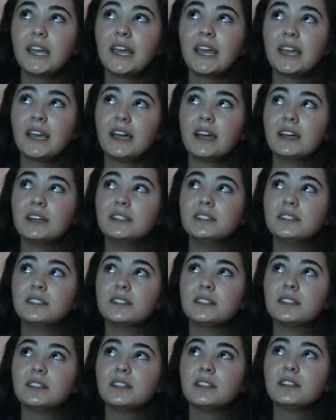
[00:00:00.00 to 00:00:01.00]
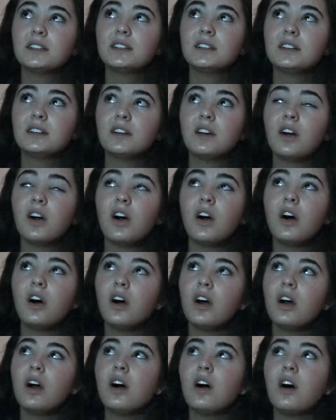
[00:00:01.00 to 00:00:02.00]
and
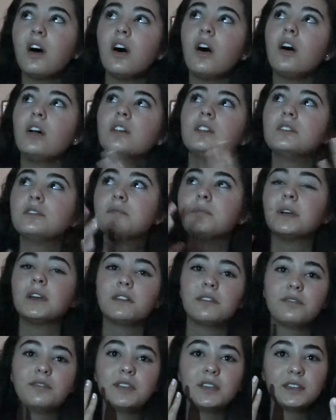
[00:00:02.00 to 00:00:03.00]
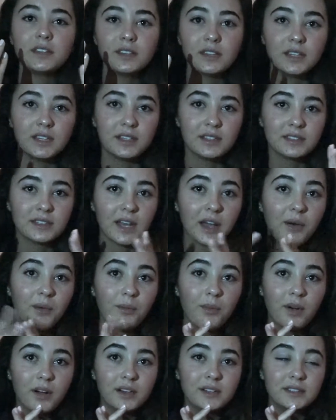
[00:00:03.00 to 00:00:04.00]
all of my feelings
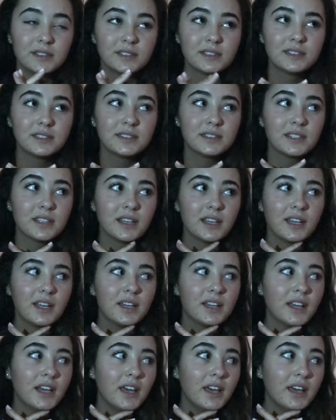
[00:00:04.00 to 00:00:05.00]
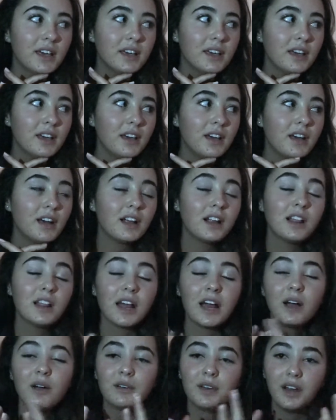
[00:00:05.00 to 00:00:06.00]
at once like
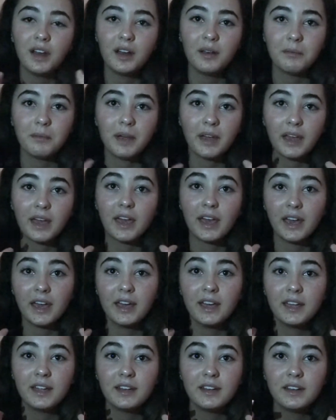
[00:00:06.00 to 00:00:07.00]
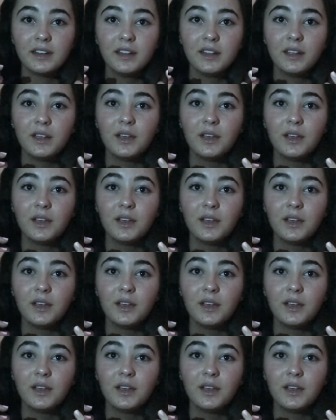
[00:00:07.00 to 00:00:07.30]
clouded my head.